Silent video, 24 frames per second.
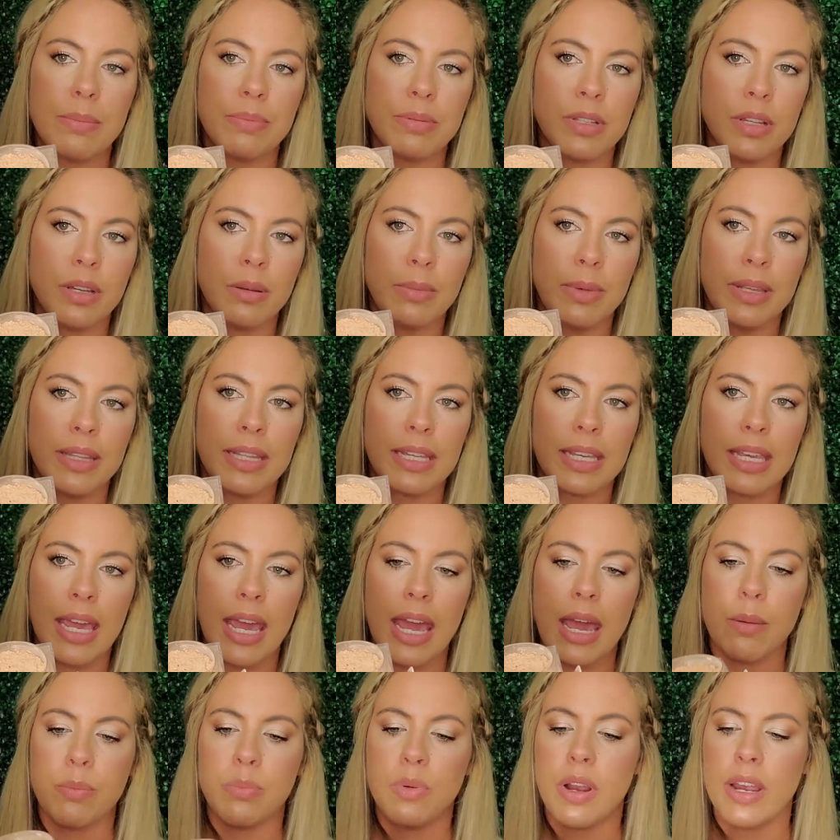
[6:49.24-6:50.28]
some in the
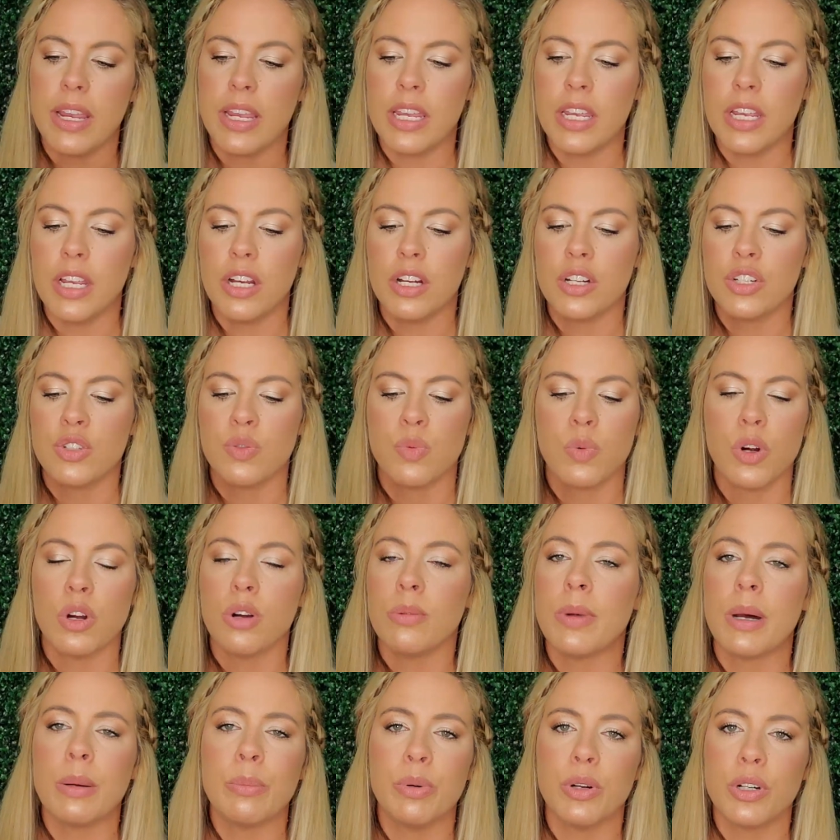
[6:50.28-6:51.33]
cap right here, swirl
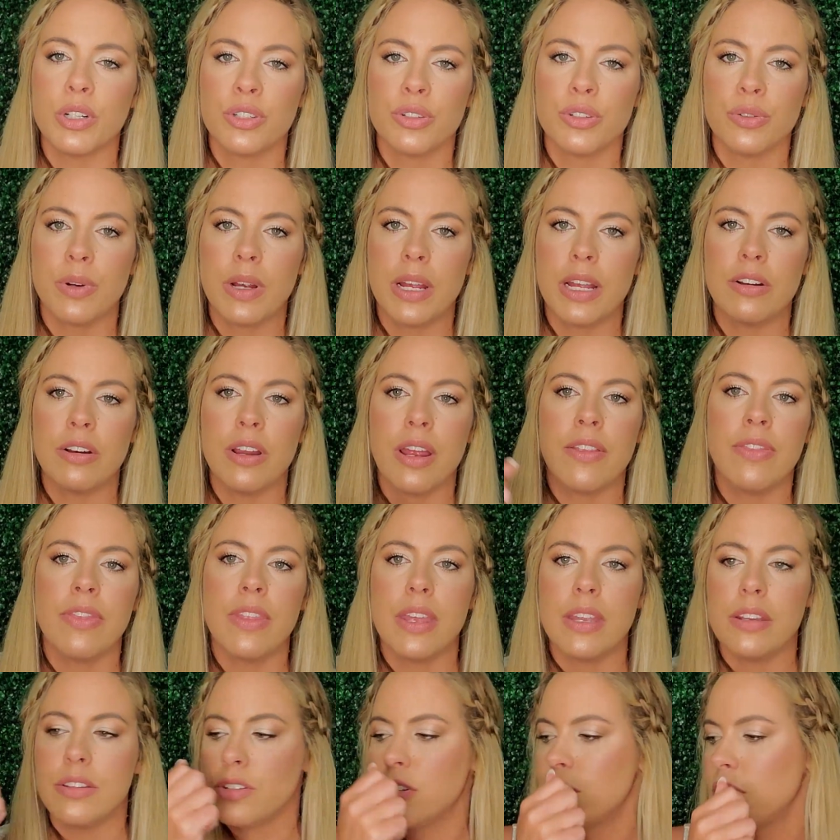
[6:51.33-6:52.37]
my brush around, and
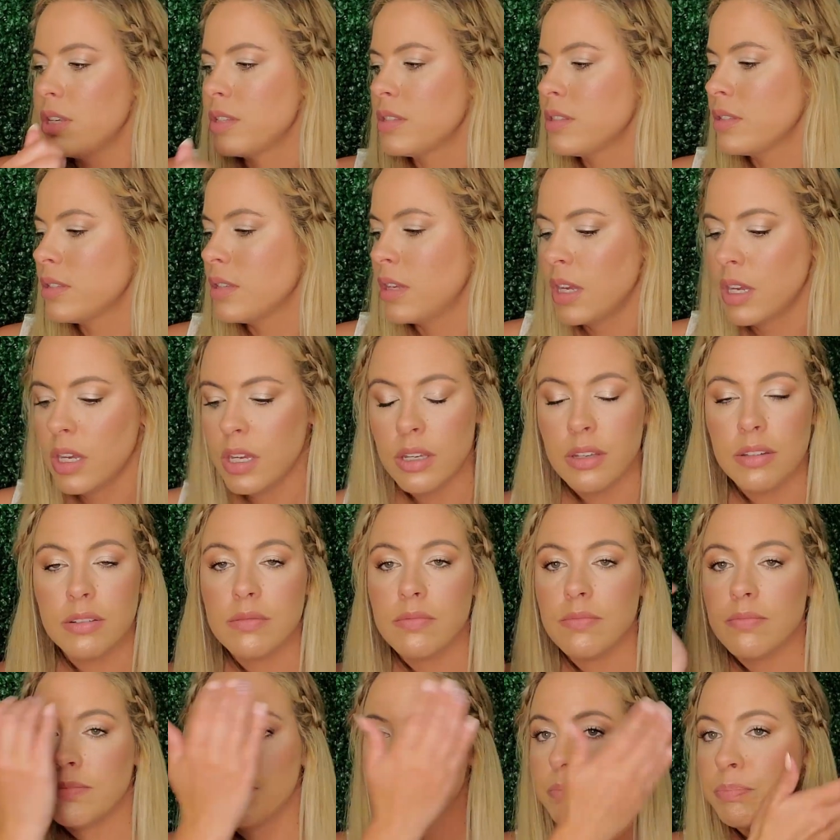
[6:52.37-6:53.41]
then just
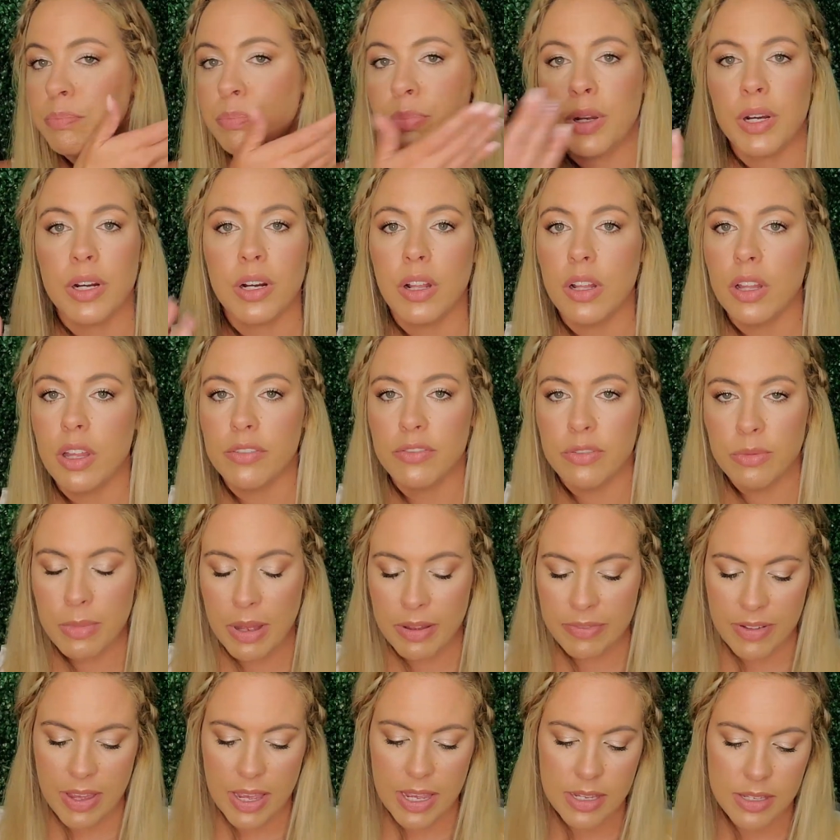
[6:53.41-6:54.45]
put it all over my
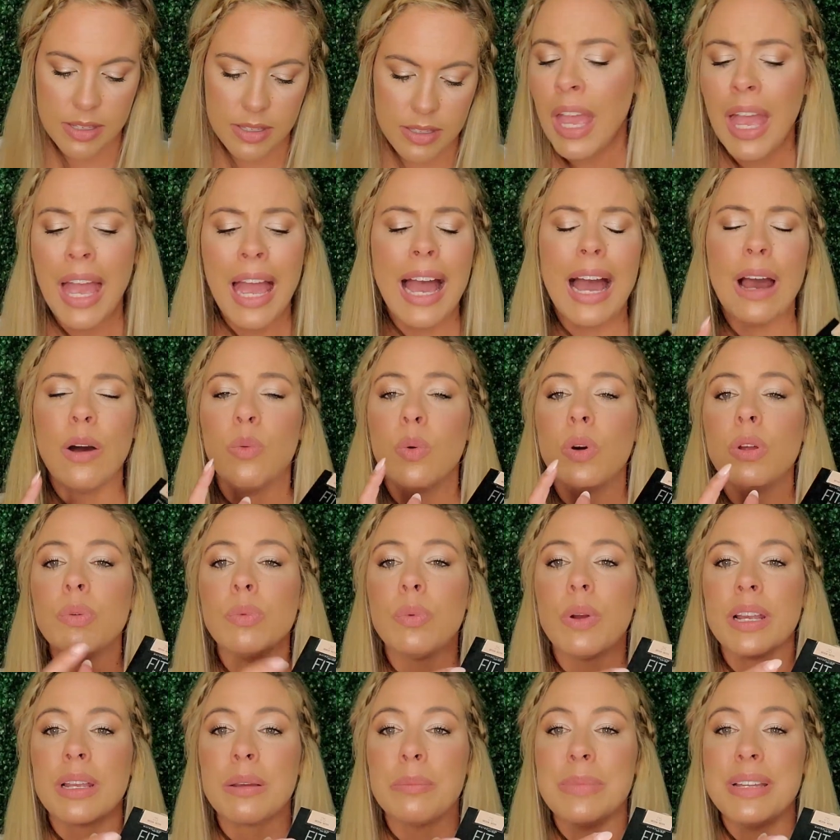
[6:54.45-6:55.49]
face. I wouldn't
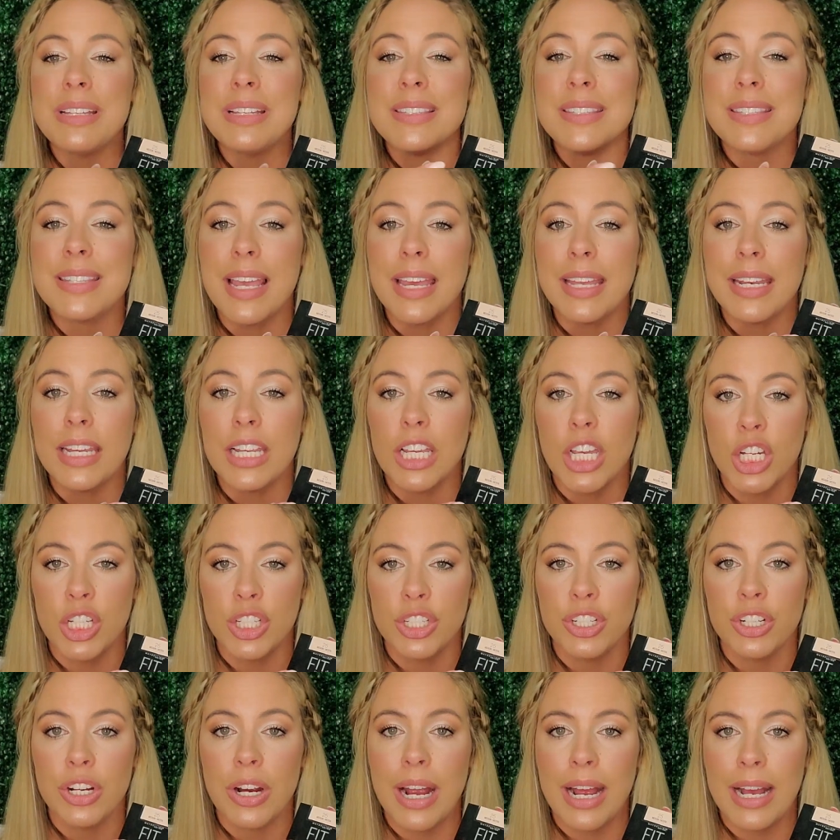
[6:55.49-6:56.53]
recommend setting under
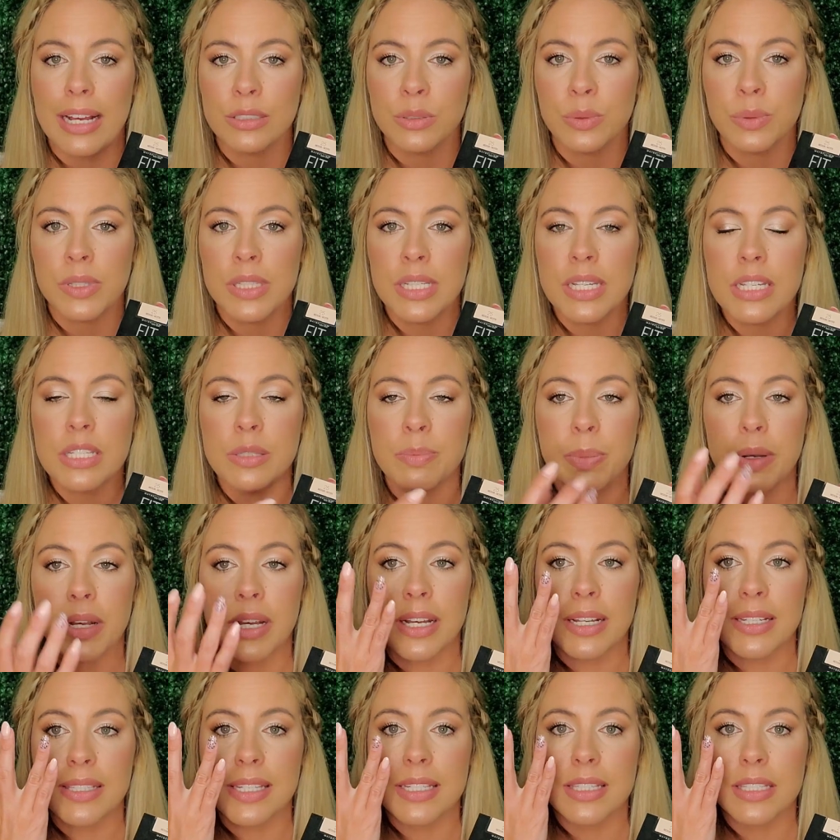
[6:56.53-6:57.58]
your eyes with this
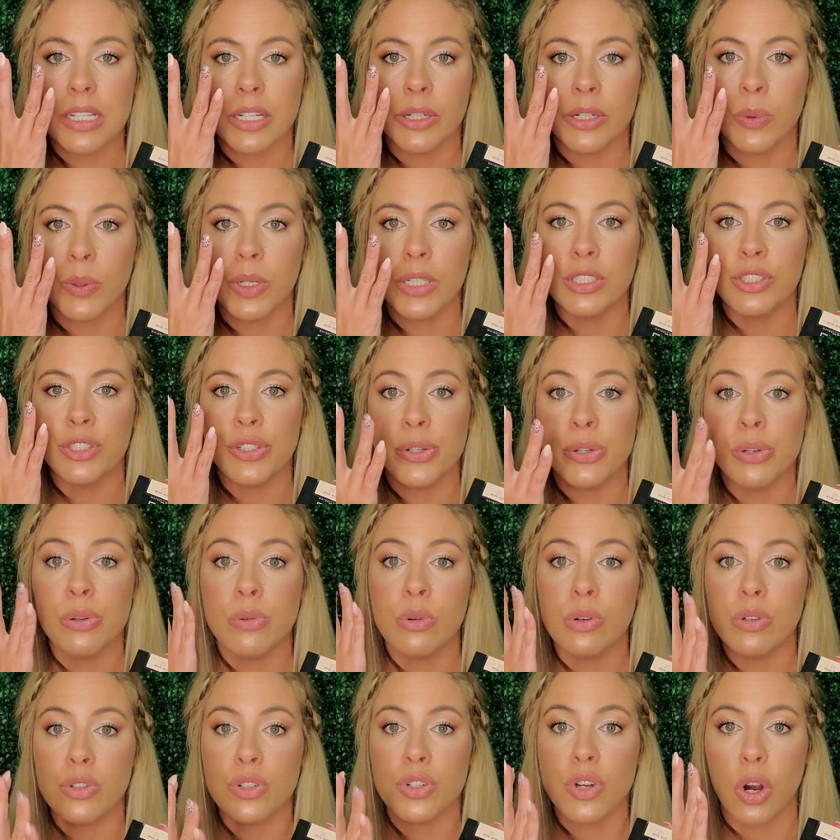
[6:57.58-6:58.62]
because it's going to
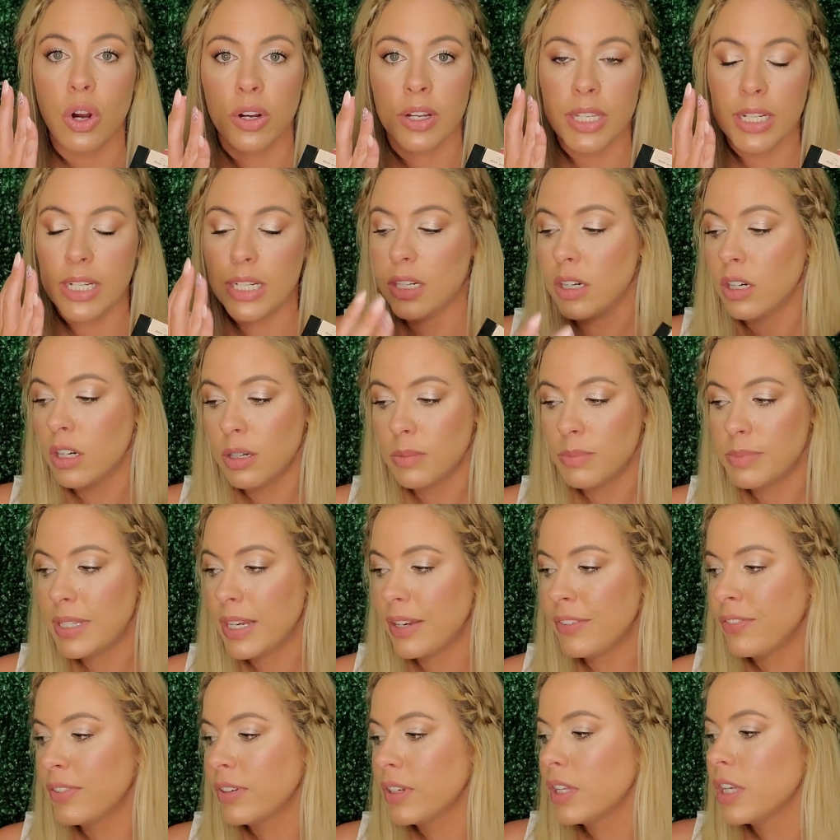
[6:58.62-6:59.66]
darken it up.
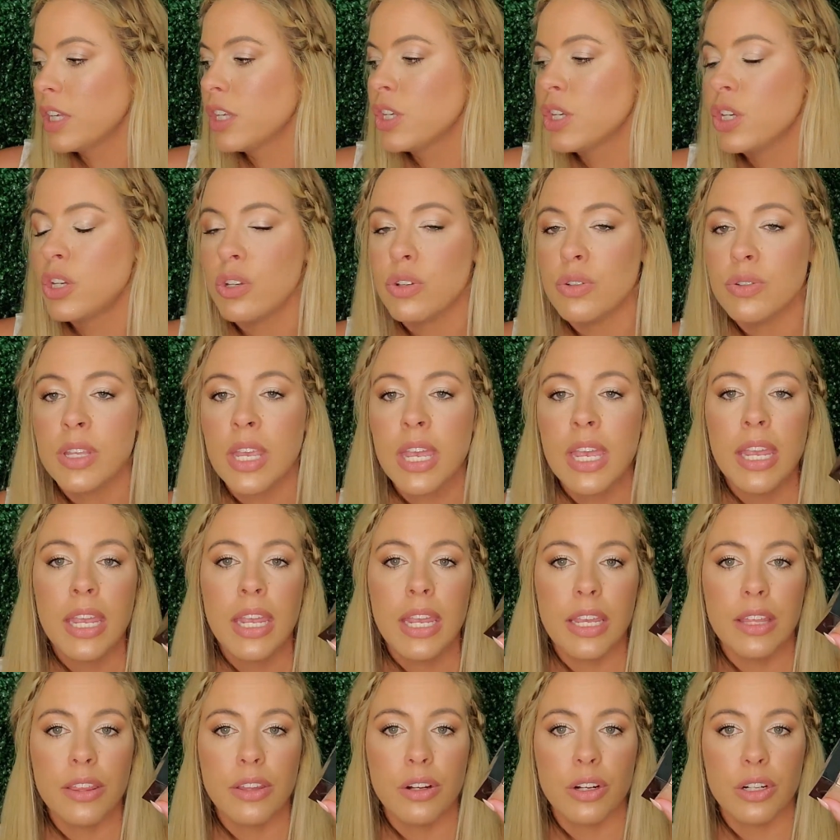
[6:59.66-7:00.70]
Definitely use
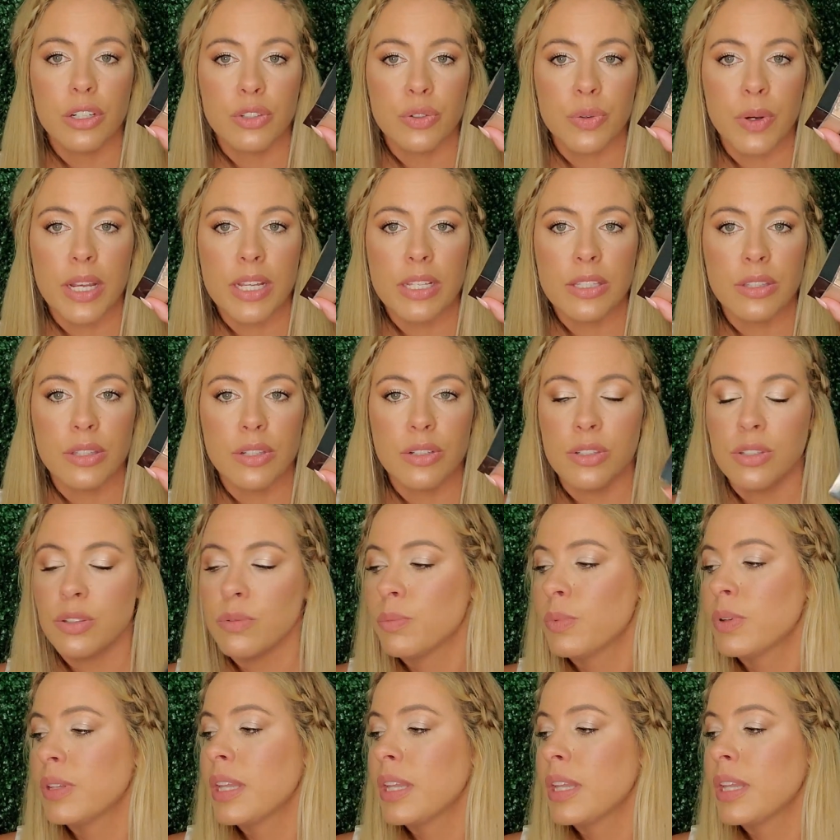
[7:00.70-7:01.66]
either a translucent one